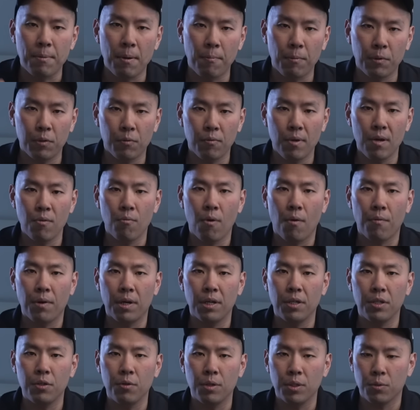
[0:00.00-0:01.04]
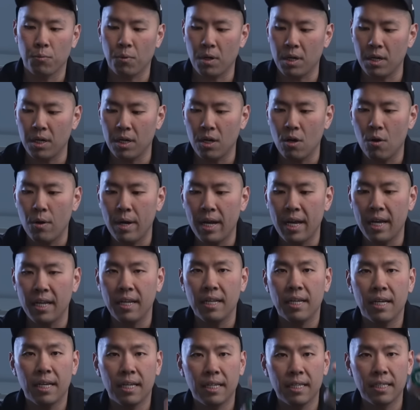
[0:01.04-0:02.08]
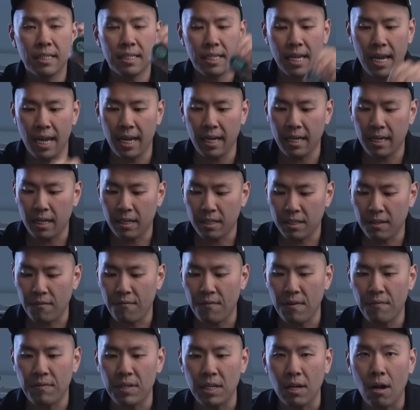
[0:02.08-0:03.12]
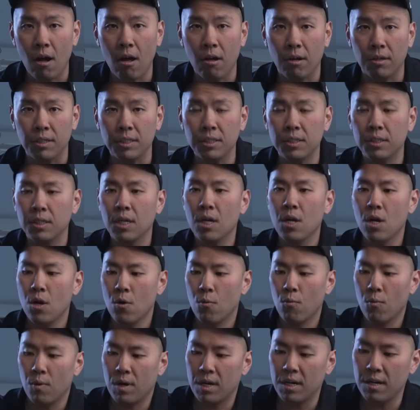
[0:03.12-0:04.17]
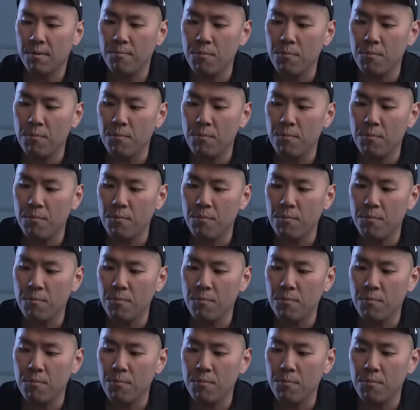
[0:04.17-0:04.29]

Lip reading: number 3, what we're gonna do is we're gonna go ahead, take the $50, we're gonna